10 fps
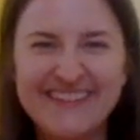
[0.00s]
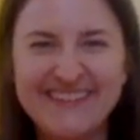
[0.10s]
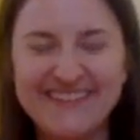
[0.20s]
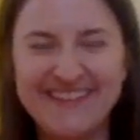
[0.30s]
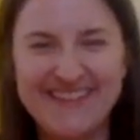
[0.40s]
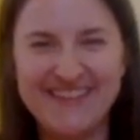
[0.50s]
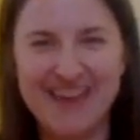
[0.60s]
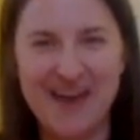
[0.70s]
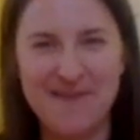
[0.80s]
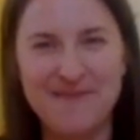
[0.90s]
Good
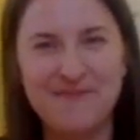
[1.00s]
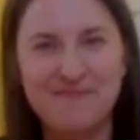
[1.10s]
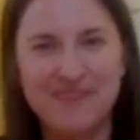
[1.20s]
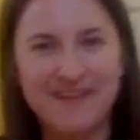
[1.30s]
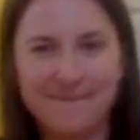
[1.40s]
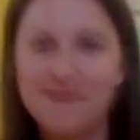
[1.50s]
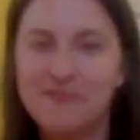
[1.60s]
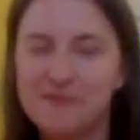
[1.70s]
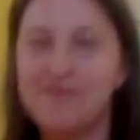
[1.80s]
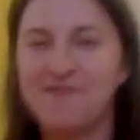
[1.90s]
job, everybody. That's
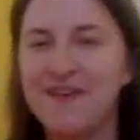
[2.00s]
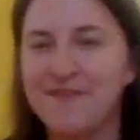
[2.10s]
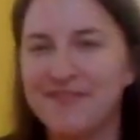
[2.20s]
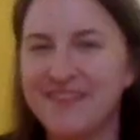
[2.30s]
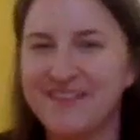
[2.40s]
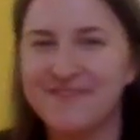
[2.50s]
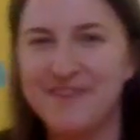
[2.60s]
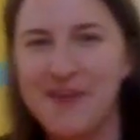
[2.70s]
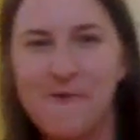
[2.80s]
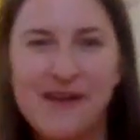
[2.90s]
one of my favorites. That's a
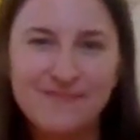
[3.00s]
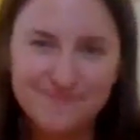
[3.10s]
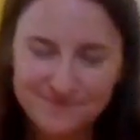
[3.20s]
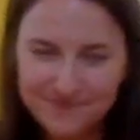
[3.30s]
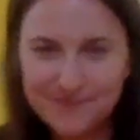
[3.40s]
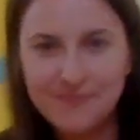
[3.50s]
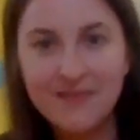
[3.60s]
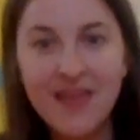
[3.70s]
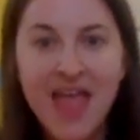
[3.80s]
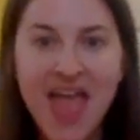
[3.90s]
funny one.
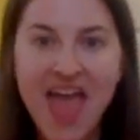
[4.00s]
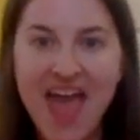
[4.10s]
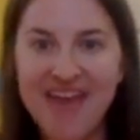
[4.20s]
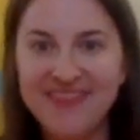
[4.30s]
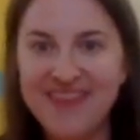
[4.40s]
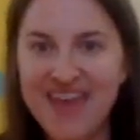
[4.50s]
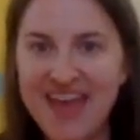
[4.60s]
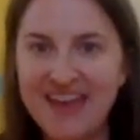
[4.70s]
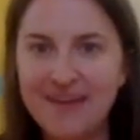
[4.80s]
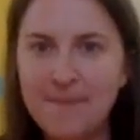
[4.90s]
And
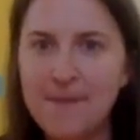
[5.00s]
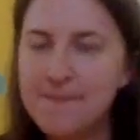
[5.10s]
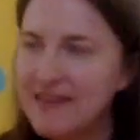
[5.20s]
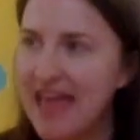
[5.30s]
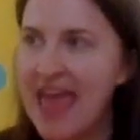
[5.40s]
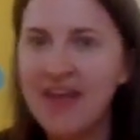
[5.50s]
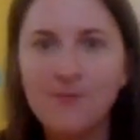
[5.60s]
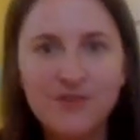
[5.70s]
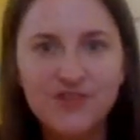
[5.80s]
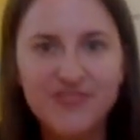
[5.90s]
then, maybe to end,
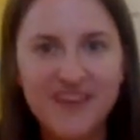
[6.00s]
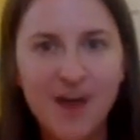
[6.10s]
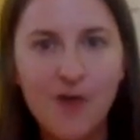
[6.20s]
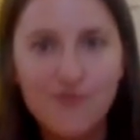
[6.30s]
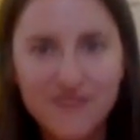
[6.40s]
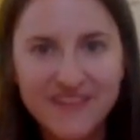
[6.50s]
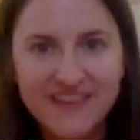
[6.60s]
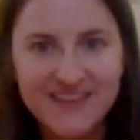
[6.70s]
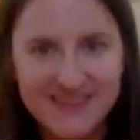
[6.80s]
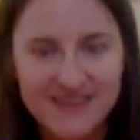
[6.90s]
we should take a
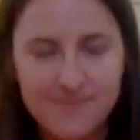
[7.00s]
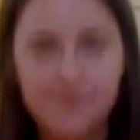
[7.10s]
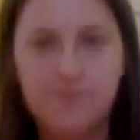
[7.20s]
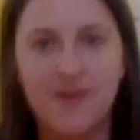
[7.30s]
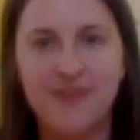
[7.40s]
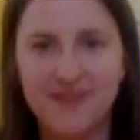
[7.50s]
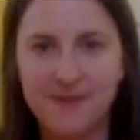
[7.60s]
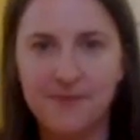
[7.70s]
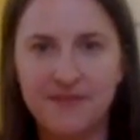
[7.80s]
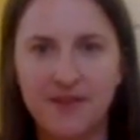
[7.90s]
really deep breath. That
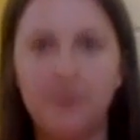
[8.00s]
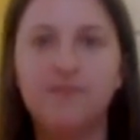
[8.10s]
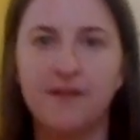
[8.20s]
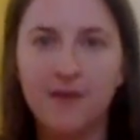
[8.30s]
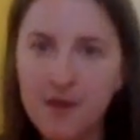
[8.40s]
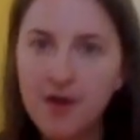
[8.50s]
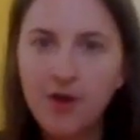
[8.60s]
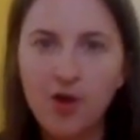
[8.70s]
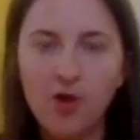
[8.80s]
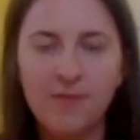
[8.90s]
always helps to
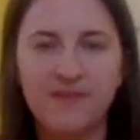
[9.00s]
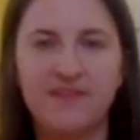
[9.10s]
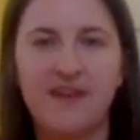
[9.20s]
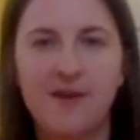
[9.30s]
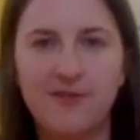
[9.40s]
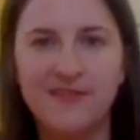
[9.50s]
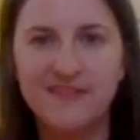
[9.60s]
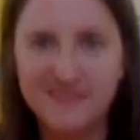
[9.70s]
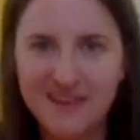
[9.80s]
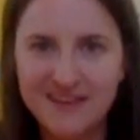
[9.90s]
calm us down and
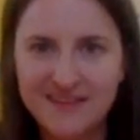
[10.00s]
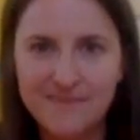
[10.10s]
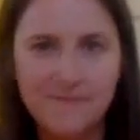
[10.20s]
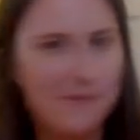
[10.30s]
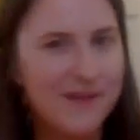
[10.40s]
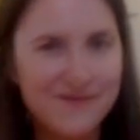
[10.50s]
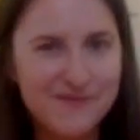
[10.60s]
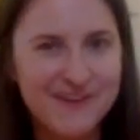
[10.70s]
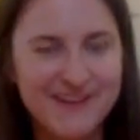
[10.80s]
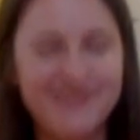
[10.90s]
set us up for whatever we're
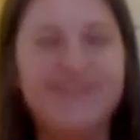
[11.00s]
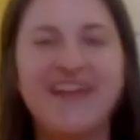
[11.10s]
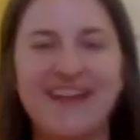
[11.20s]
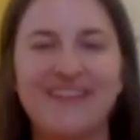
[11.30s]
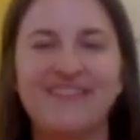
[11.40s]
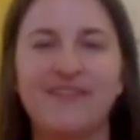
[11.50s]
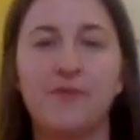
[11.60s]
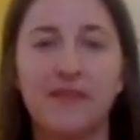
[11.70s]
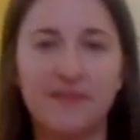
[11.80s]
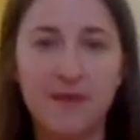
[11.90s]
going to do next. So
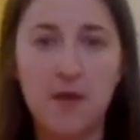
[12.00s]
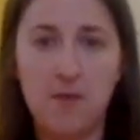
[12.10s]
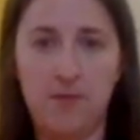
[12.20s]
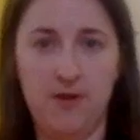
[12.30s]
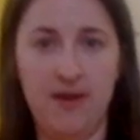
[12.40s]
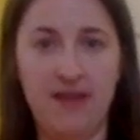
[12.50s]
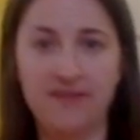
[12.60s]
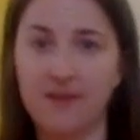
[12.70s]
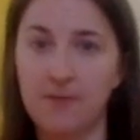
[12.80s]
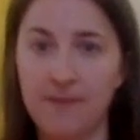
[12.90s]
let's put our hands
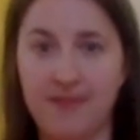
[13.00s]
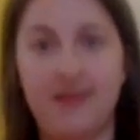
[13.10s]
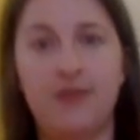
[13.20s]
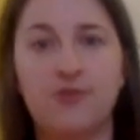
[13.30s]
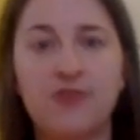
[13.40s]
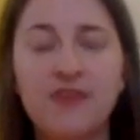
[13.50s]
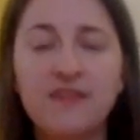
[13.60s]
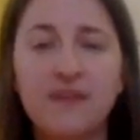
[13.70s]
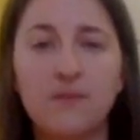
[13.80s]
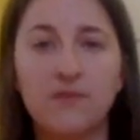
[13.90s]
on our belly and our
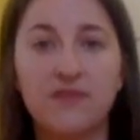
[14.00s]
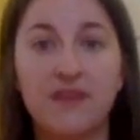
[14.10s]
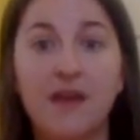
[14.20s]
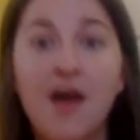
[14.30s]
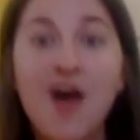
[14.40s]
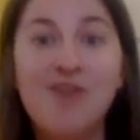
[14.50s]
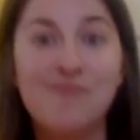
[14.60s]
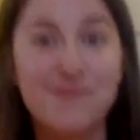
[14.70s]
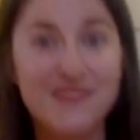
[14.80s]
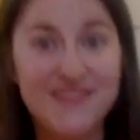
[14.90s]
chest, and we'll sing,
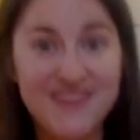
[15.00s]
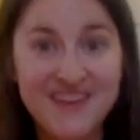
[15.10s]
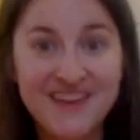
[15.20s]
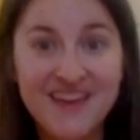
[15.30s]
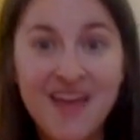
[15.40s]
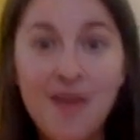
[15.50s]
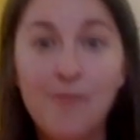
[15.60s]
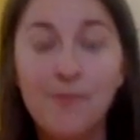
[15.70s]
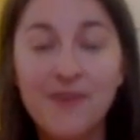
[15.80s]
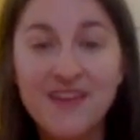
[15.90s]
breathe in,
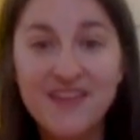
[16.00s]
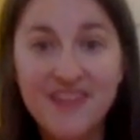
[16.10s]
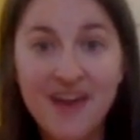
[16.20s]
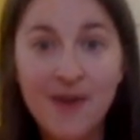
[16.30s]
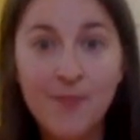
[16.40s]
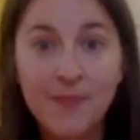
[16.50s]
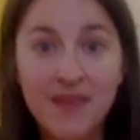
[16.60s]
breathe out.